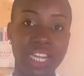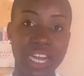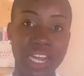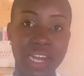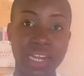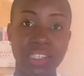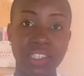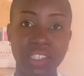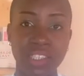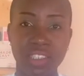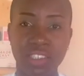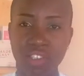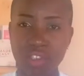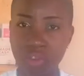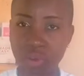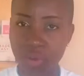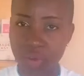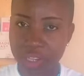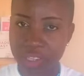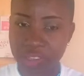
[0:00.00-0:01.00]
cash this
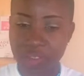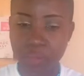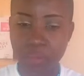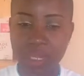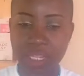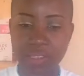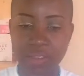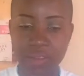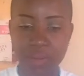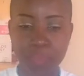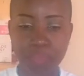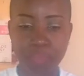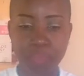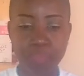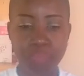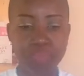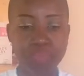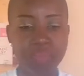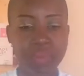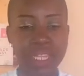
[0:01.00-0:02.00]
Christmas.
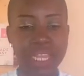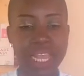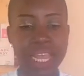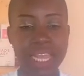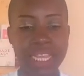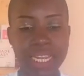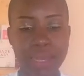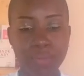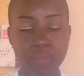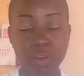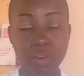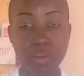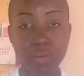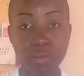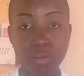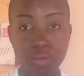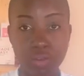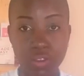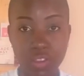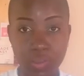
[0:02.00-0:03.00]
And I'm
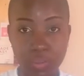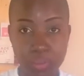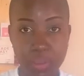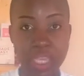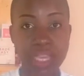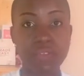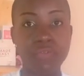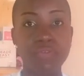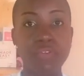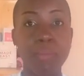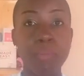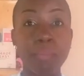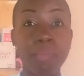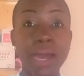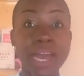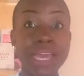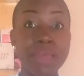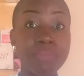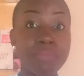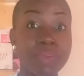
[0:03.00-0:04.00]
going to speak from
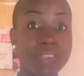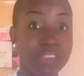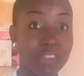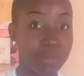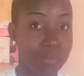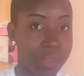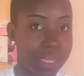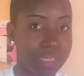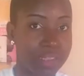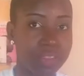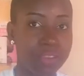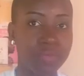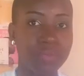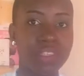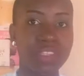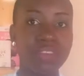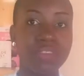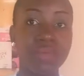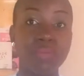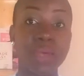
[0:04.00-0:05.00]
my perspective.
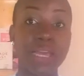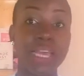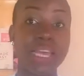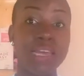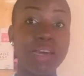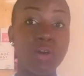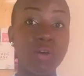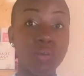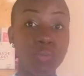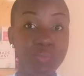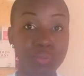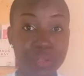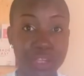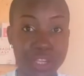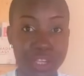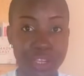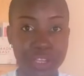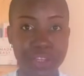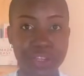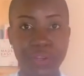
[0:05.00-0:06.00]
This is my
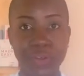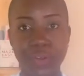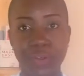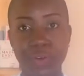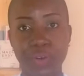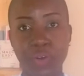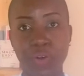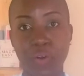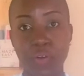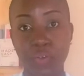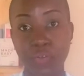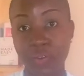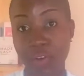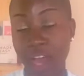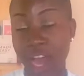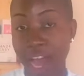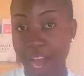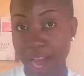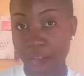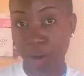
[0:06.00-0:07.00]
opinion of
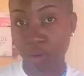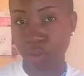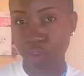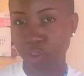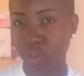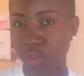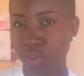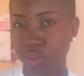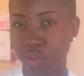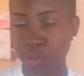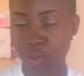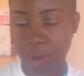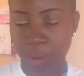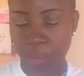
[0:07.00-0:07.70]
how you should go